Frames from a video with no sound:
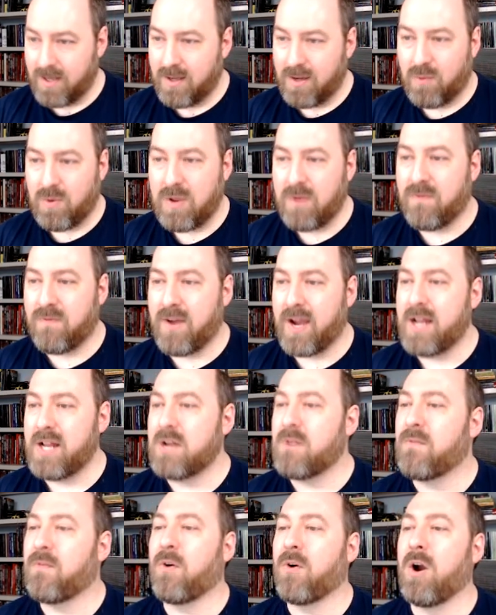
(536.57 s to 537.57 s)
We
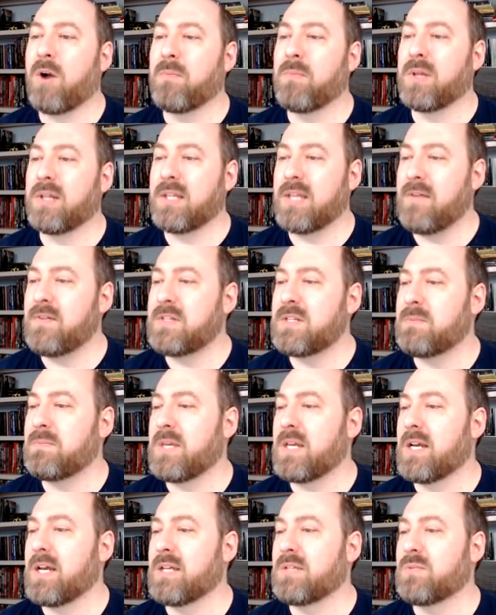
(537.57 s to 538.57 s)
fight for our beliefs
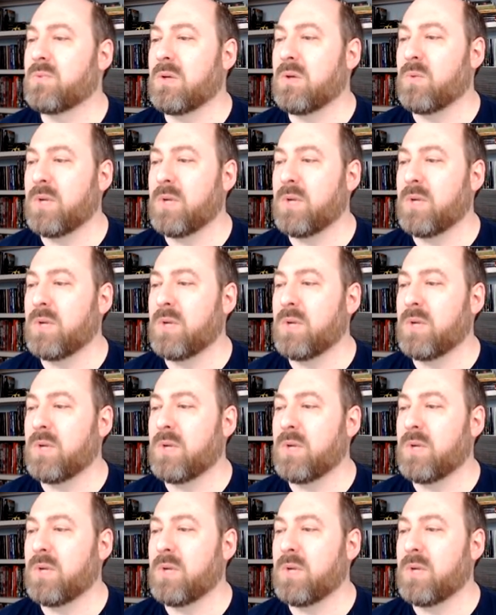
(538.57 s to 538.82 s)
because we